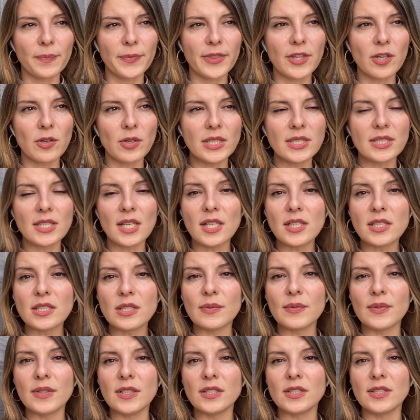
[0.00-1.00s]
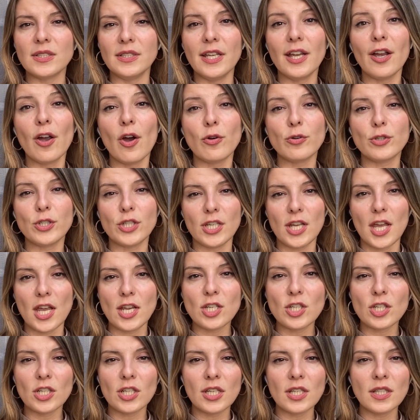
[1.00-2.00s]
The results of these
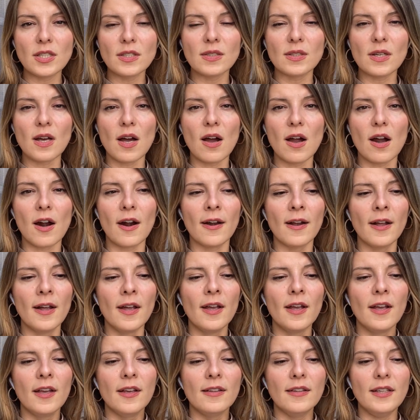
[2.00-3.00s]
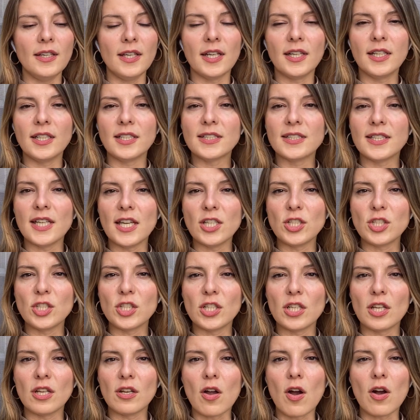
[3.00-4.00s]
negotiations are the
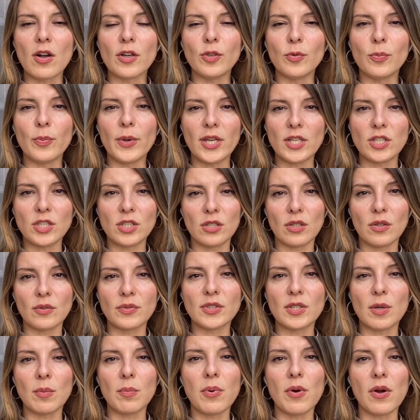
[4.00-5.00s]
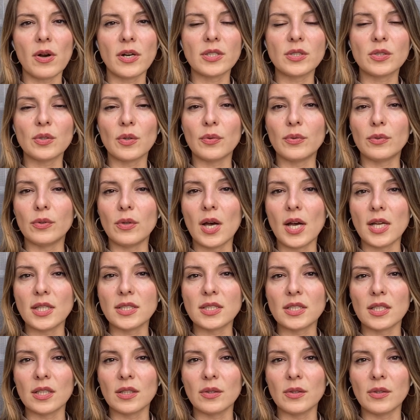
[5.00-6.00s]
annexation and occupation of some parts of
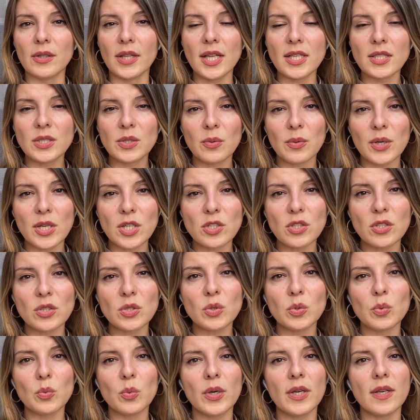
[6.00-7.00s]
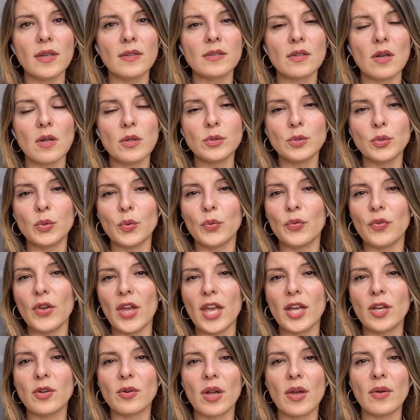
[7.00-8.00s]
Luhansk and Donetsk regions with also
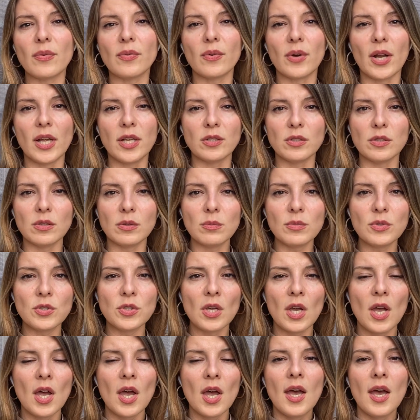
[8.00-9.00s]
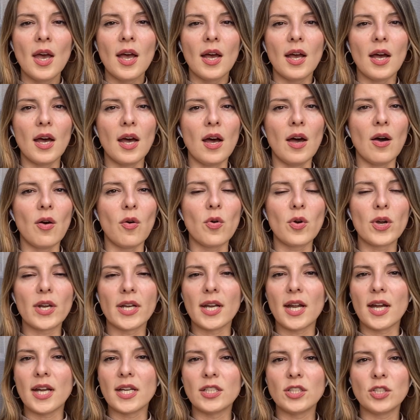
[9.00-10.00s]
fake referendums uh,
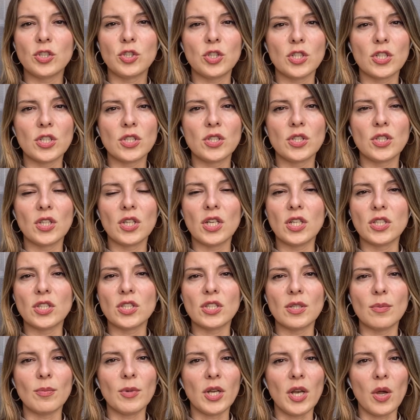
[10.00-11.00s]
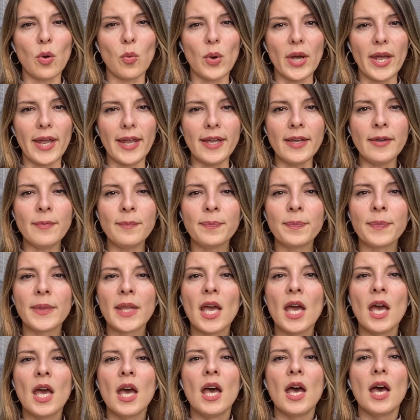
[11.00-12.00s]
organized just in a similar way
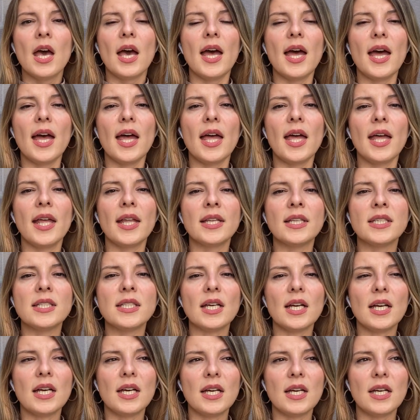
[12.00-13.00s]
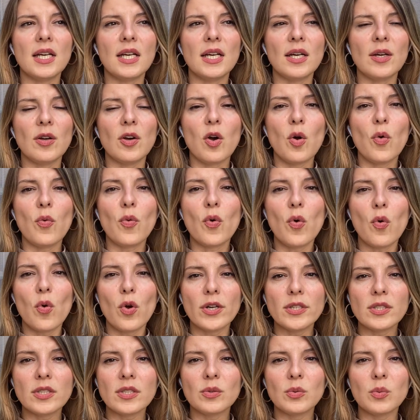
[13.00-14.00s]
and uh, of
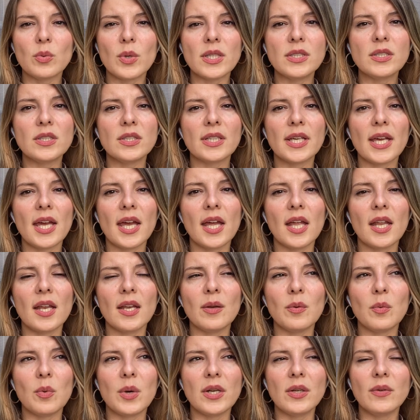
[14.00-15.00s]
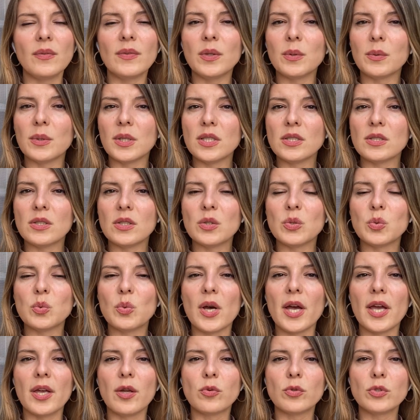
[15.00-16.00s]
course once again one of the reasons
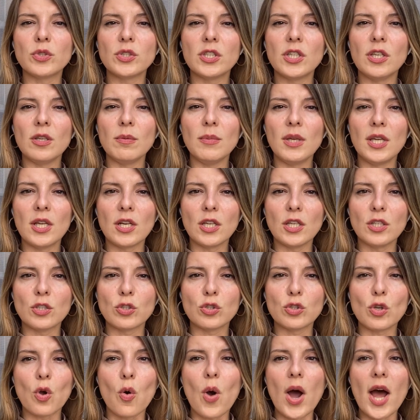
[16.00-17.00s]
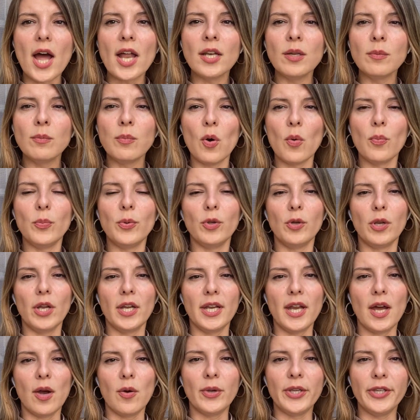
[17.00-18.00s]
why Ruski Mir is so unpopular
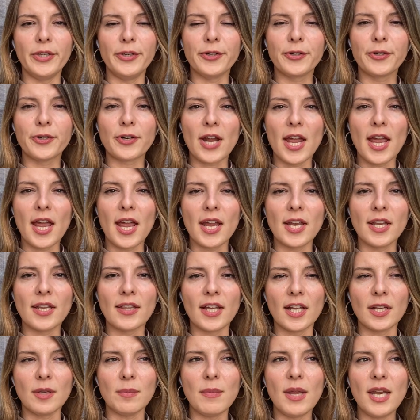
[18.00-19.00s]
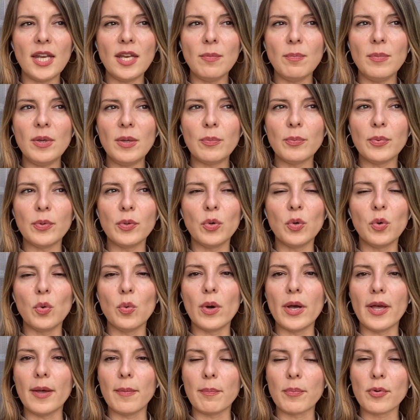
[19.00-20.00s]
now in Ukraine that many people who
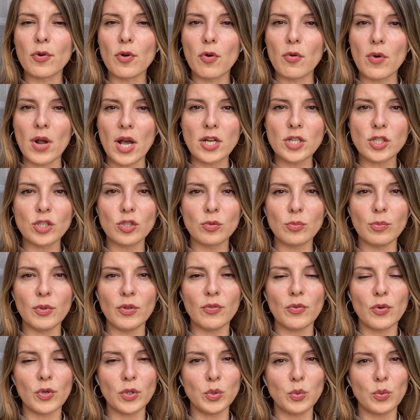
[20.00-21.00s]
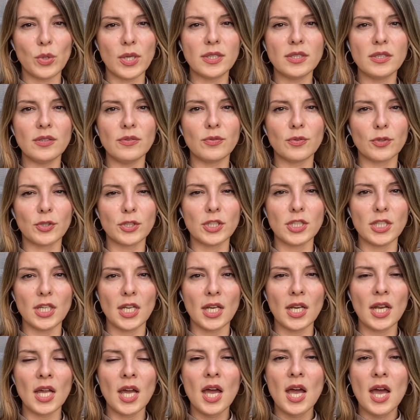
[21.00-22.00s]
were pro-Russian before
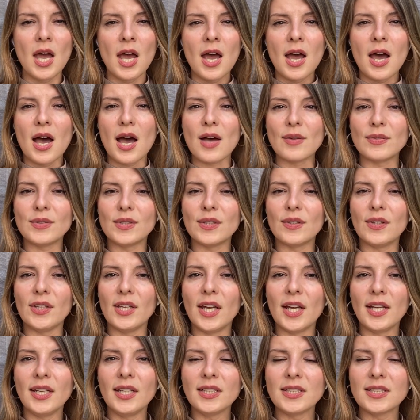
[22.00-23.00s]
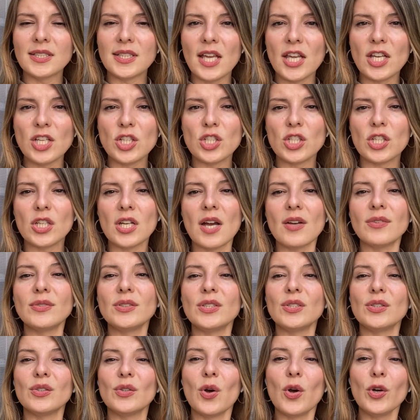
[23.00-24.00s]
2014 after the annexation
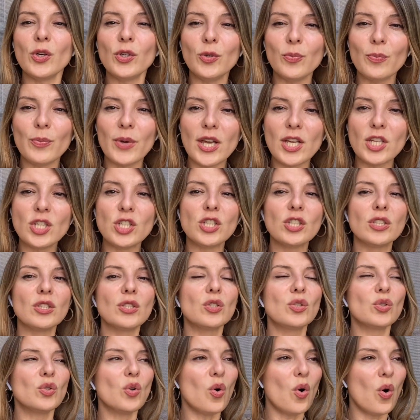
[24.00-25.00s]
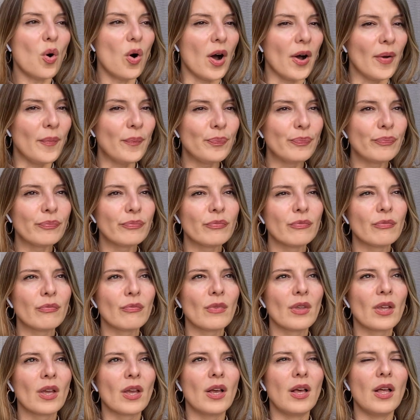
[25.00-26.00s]
after the occupation saw
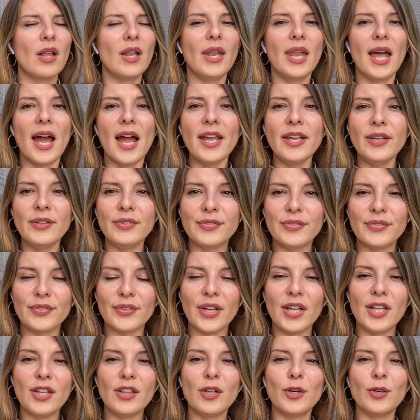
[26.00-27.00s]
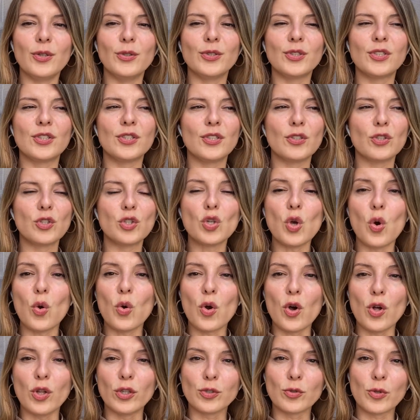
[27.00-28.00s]
life in those
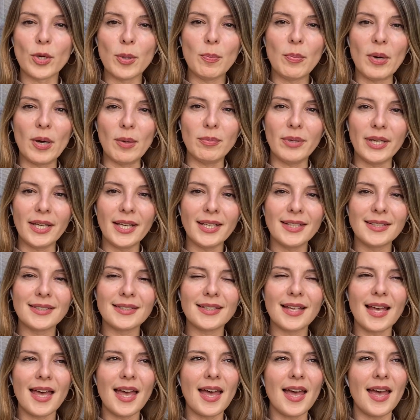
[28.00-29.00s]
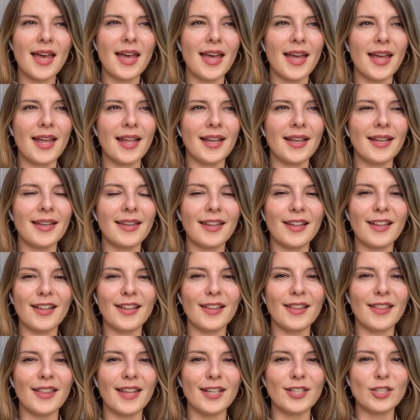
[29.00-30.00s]
so-called republics and
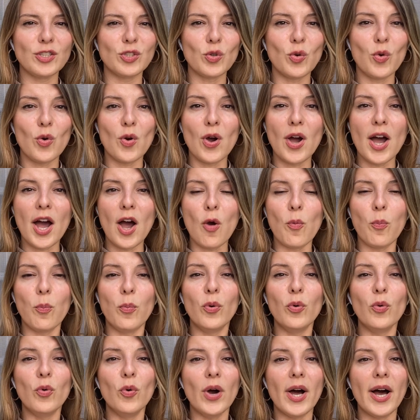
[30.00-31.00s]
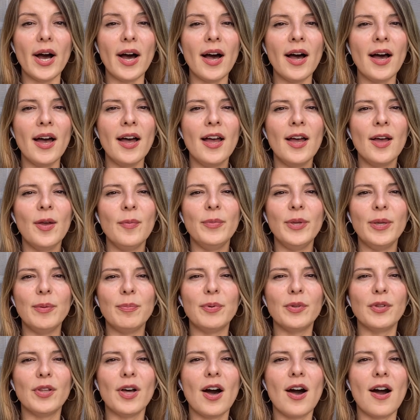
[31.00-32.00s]
uh, they saw how poor
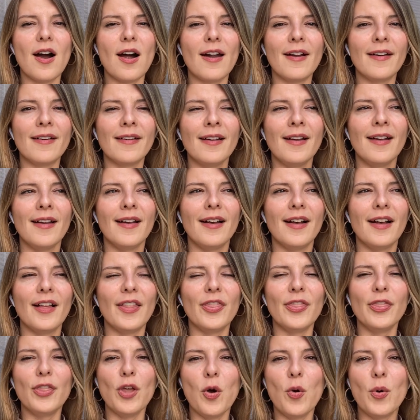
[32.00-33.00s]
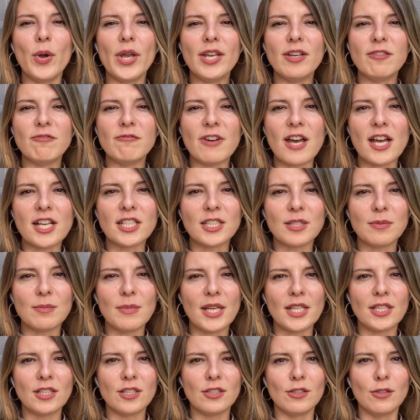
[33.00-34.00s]
people are no
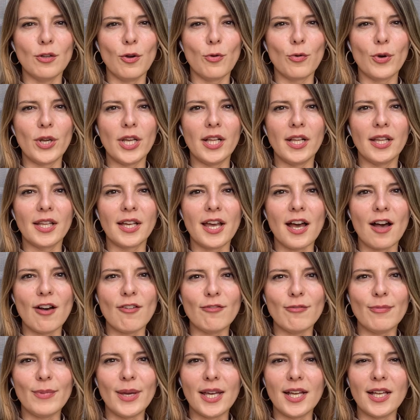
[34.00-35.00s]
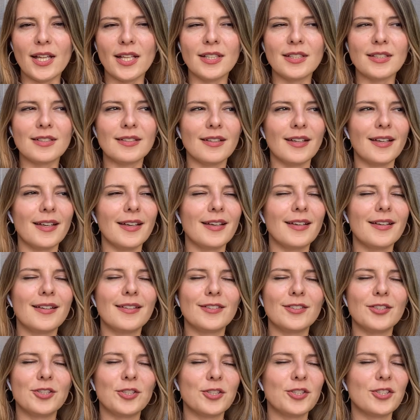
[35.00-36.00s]
investments no real governments like
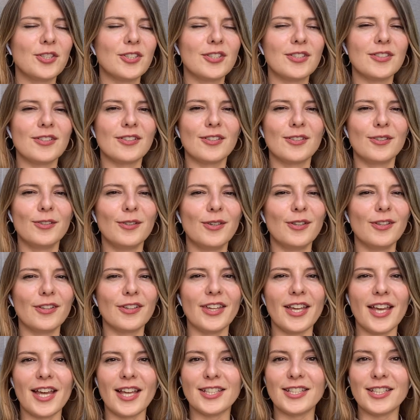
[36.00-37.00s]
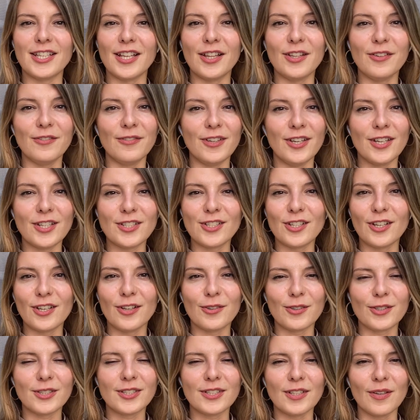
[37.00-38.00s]
just google their
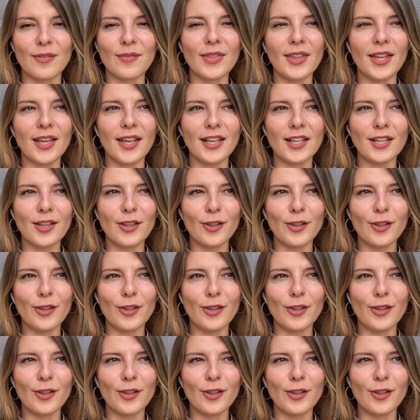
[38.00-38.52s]
television or something it